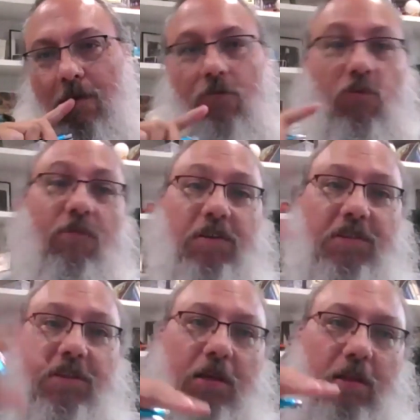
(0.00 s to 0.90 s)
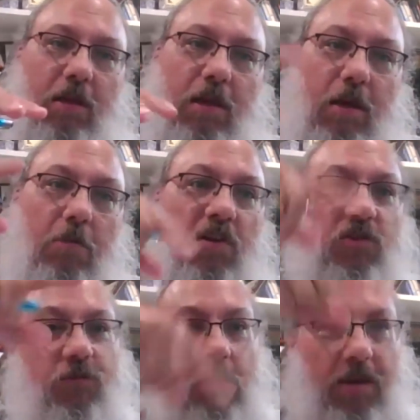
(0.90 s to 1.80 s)
Revisiting how
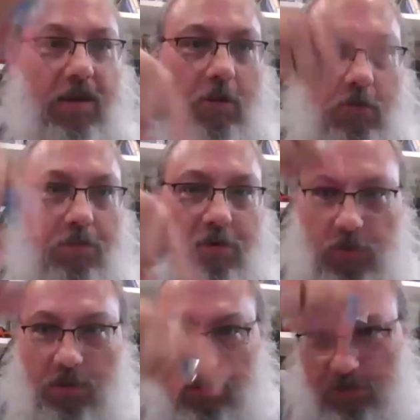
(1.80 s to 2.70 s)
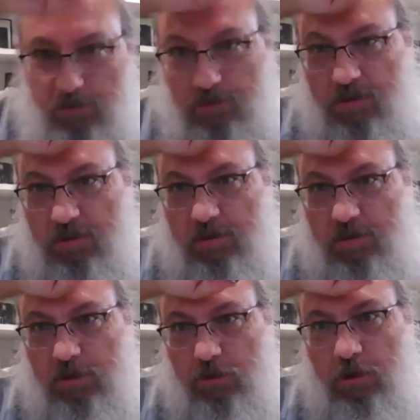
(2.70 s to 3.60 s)
much feedback loop between the student and the
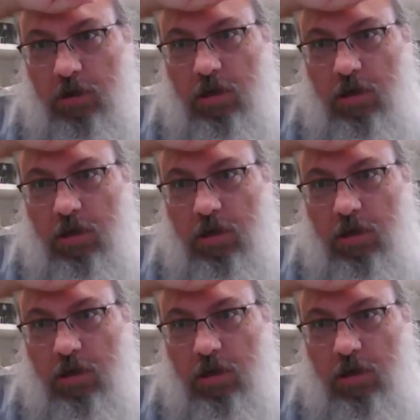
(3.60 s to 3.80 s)
teacher.